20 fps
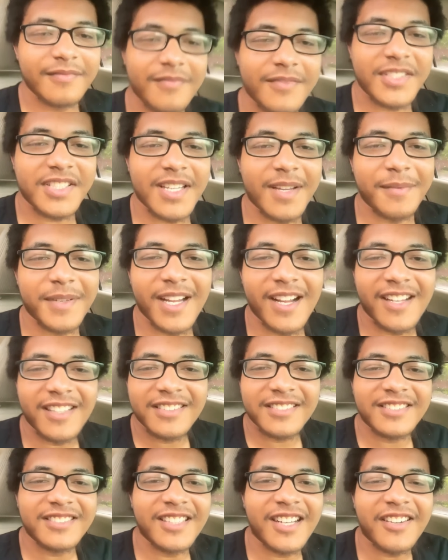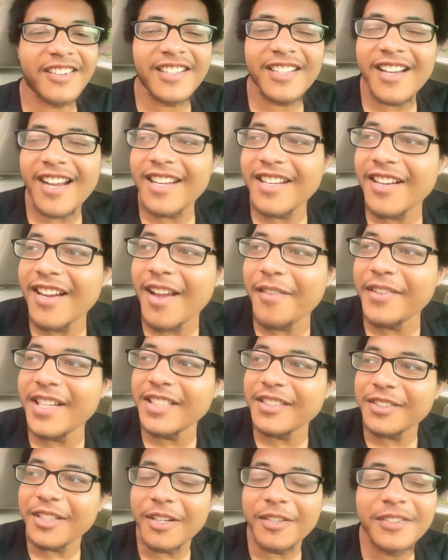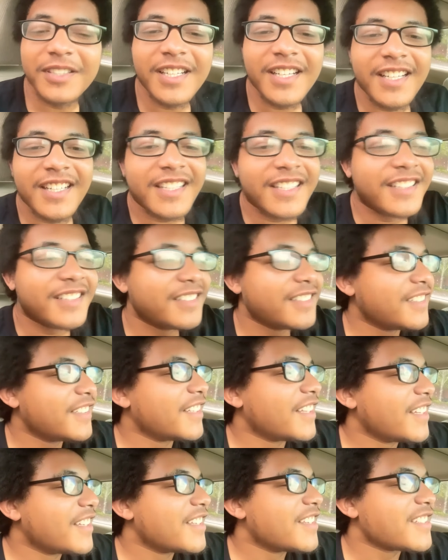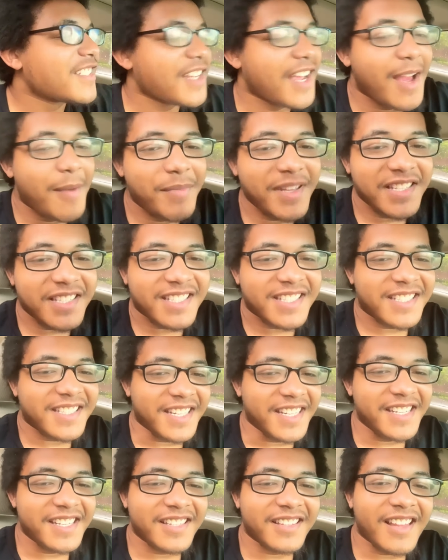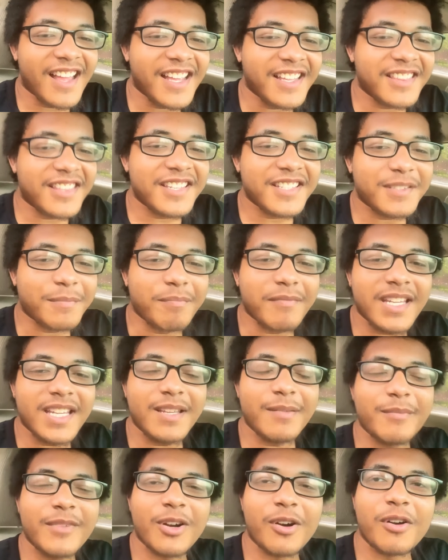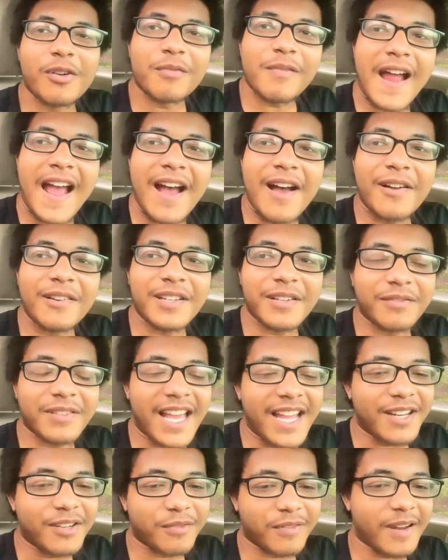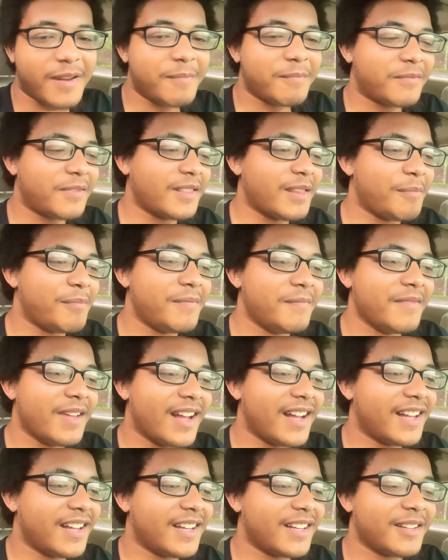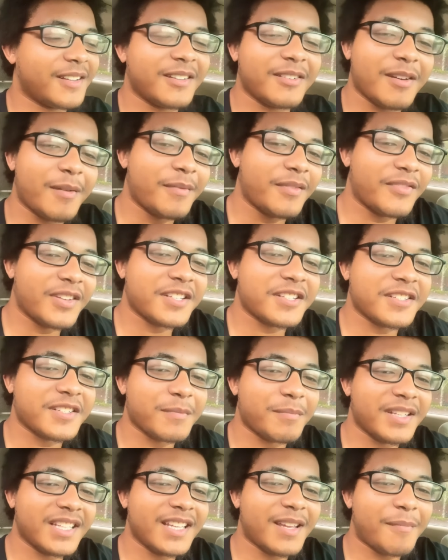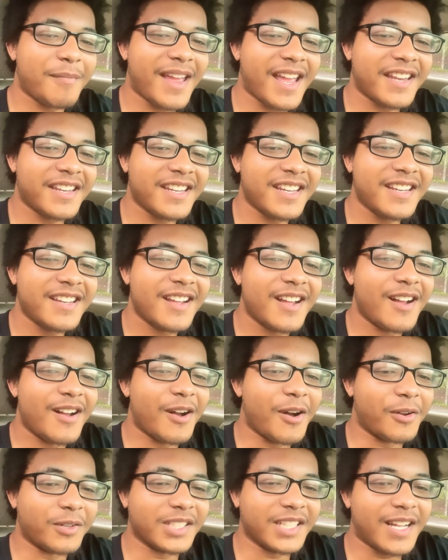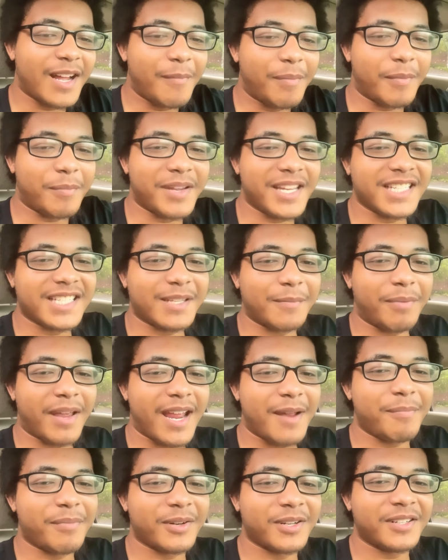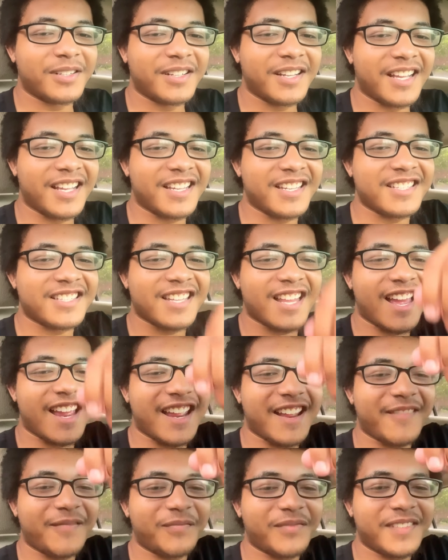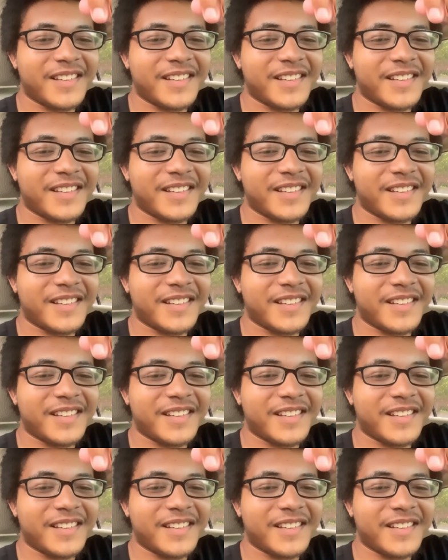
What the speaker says: What's up, y'all? You already know I don't have an intro. So I've been seeing like this meme go around of like Grimm from the Grimm Adventures of Billy and Mandy holding up a piece of paper, and he's like,